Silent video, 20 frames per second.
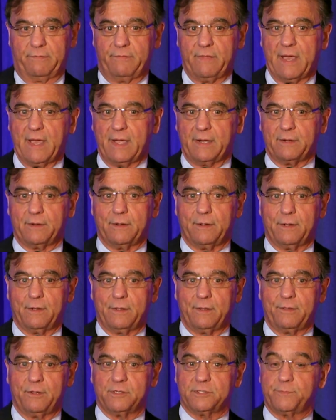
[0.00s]
that
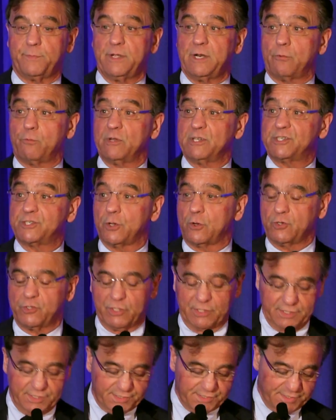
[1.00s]
there's been a
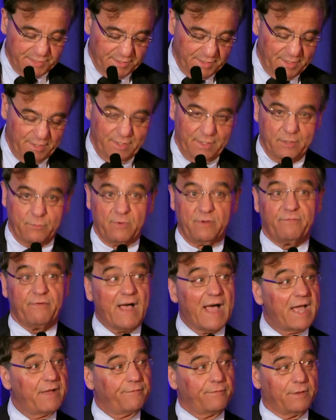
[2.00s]
resurgence, a
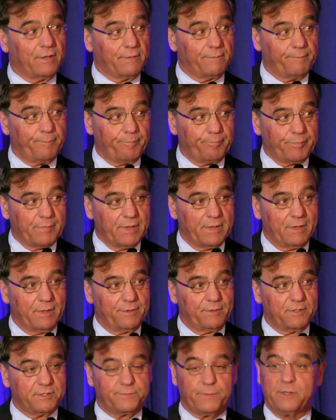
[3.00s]
revival.
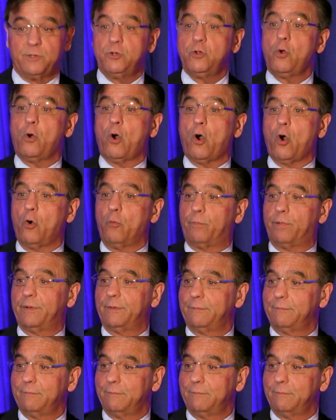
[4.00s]
There's been new hope,